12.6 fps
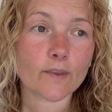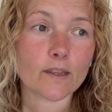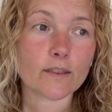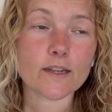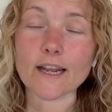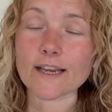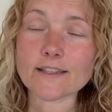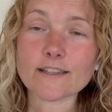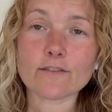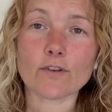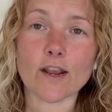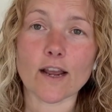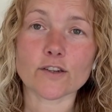the
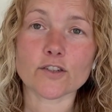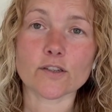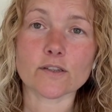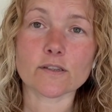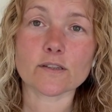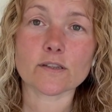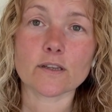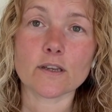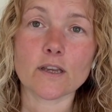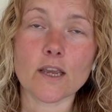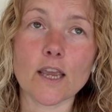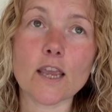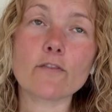negative reactions,
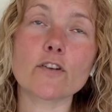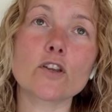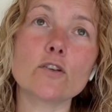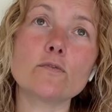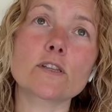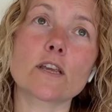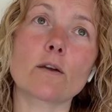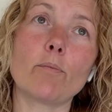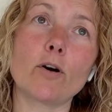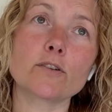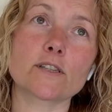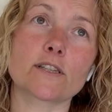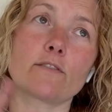even using a
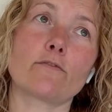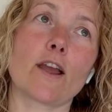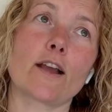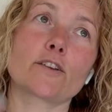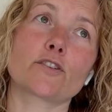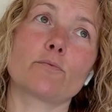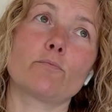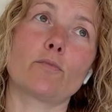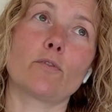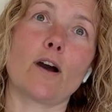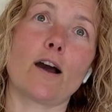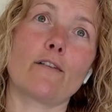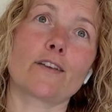positive reaction
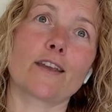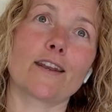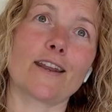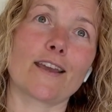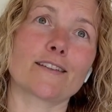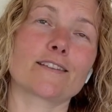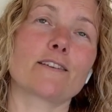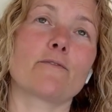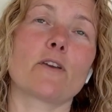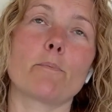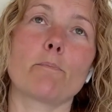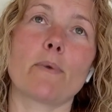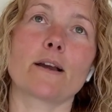but having a negative
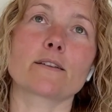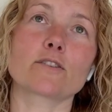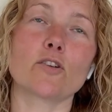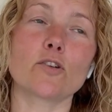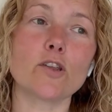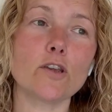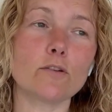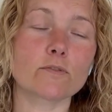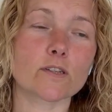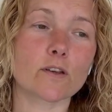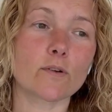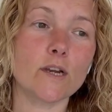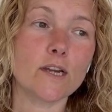impact on you.
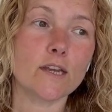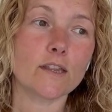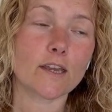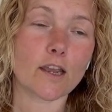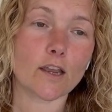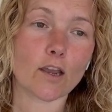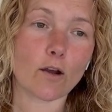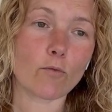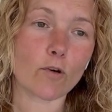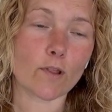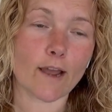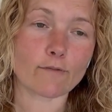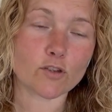So they can go
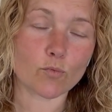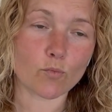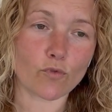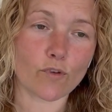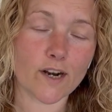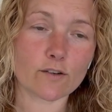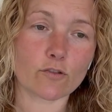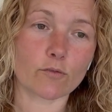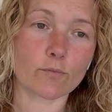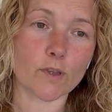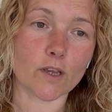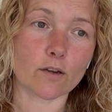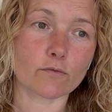all out to
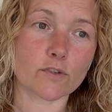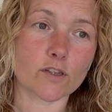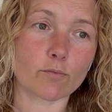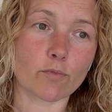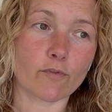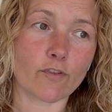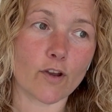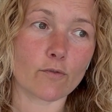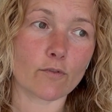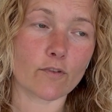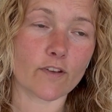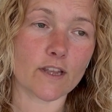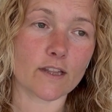breadcrumb you, to
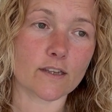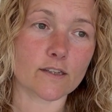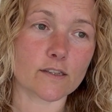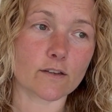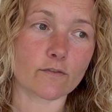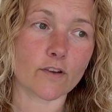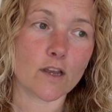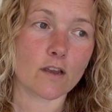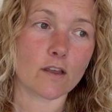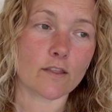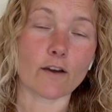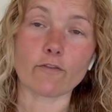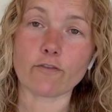provoke feelings of
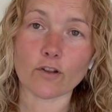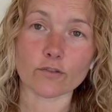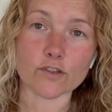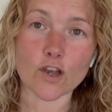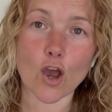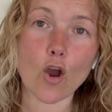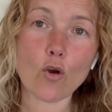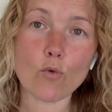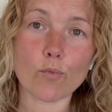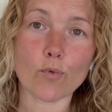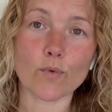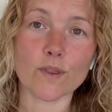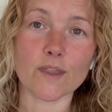that false
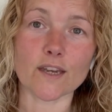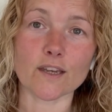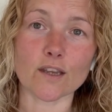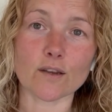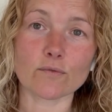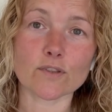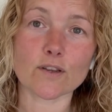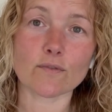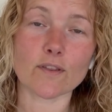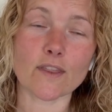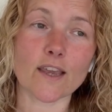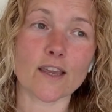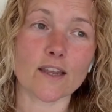hope within you, so
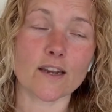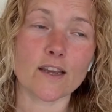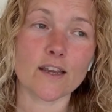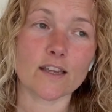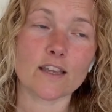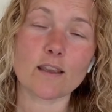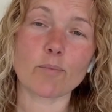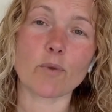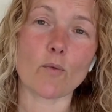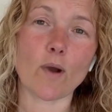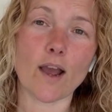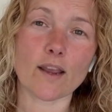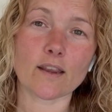that they can keep
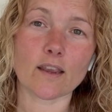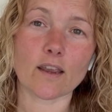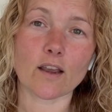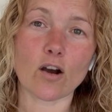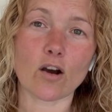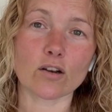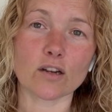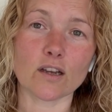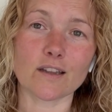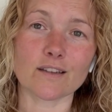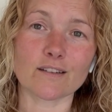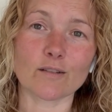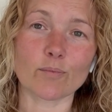you hanging on a
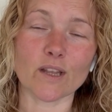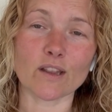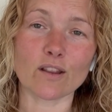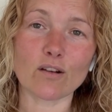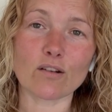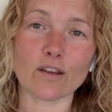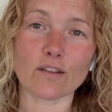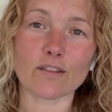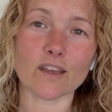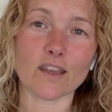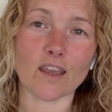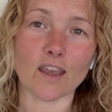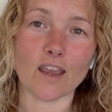little bit longer,
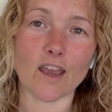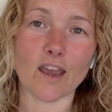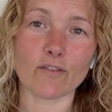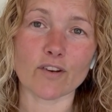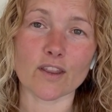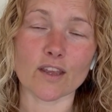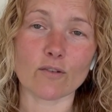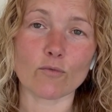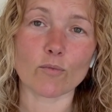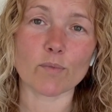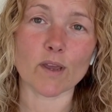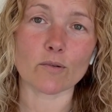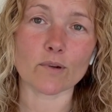thinking everything will
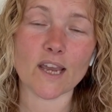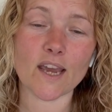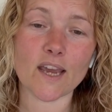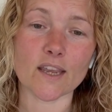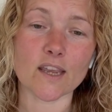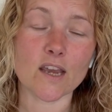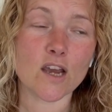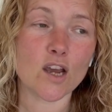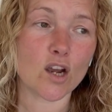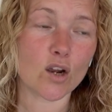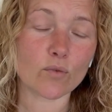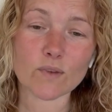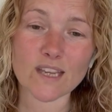be okay.
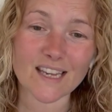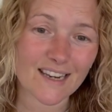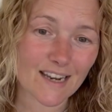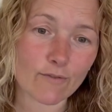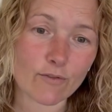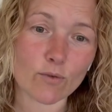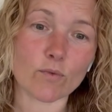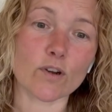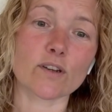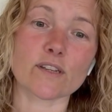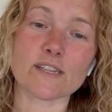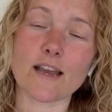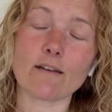Only it never
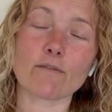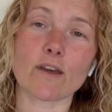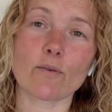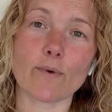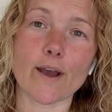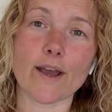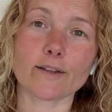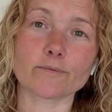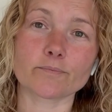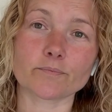works out that way.